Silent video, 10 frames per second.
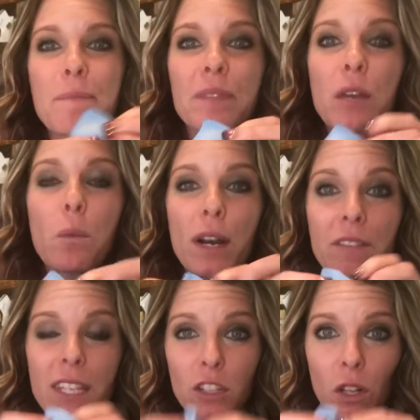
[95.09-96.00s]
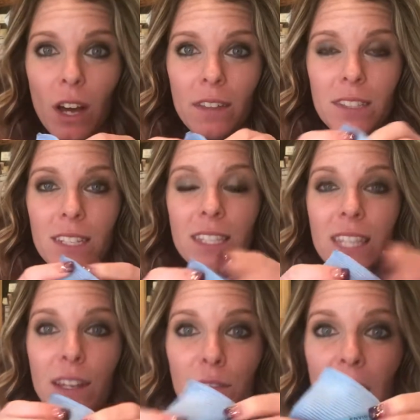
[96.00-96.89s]
In one of these cloths, this is
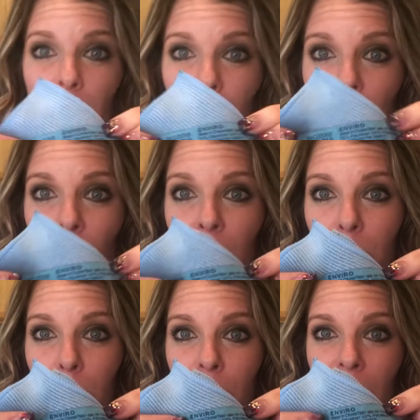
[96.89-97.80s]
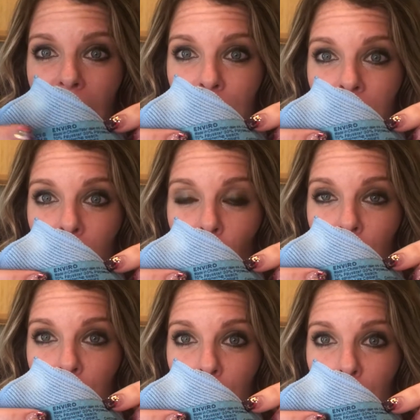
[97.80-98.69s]
the EnviroCloth, which all
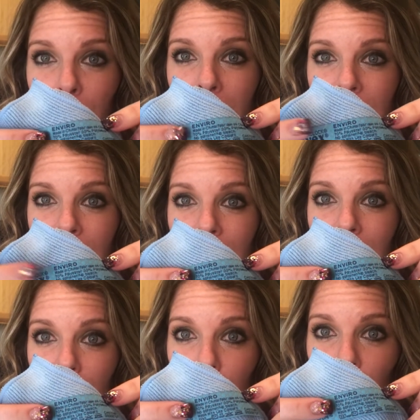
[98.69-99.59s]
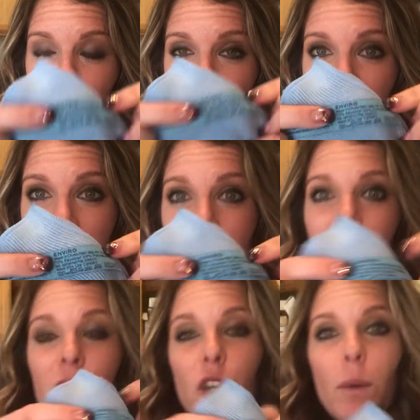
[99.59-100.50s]
the Norwex has a label
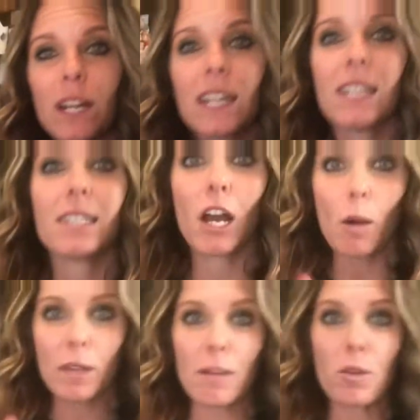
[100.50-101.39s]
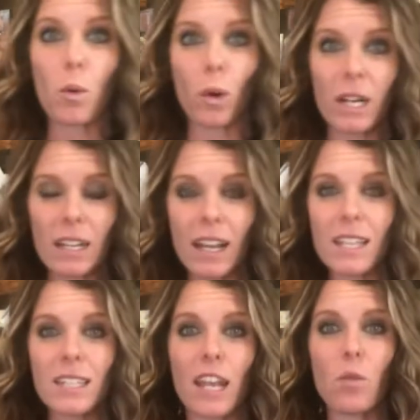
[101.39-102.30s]
telling you what it is to help keep you
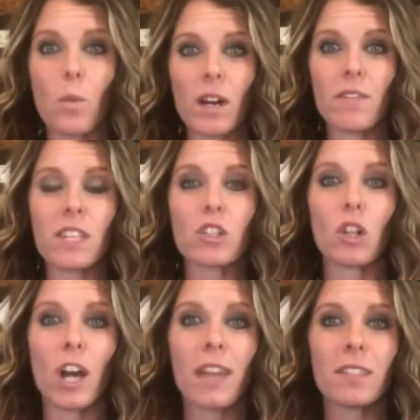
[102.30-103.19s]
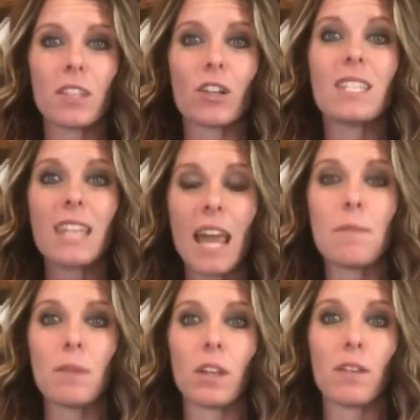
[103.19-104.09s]
organized. In one of these cloths, there is
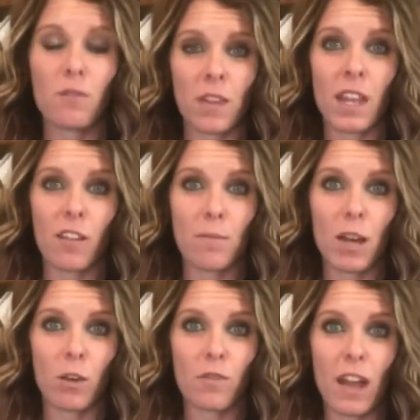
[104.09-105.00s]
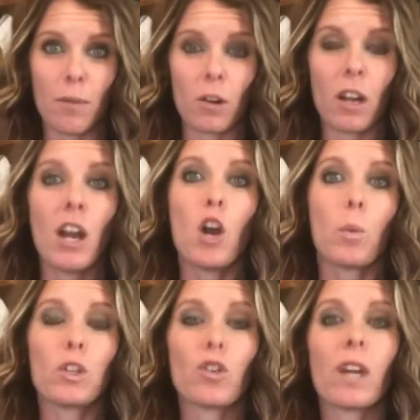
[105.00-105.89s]
10 million feet of microfiber,
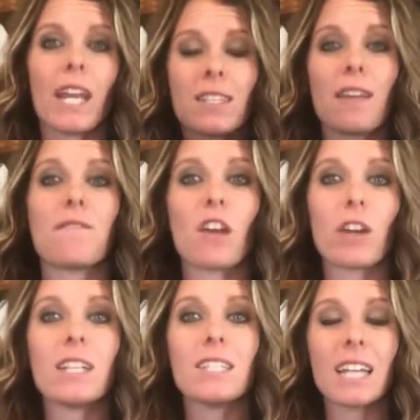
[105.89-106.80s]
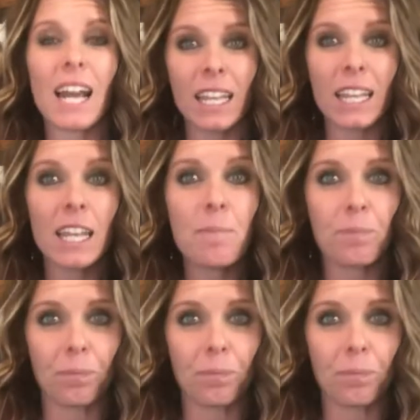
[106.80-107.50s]
which creates a very tightly,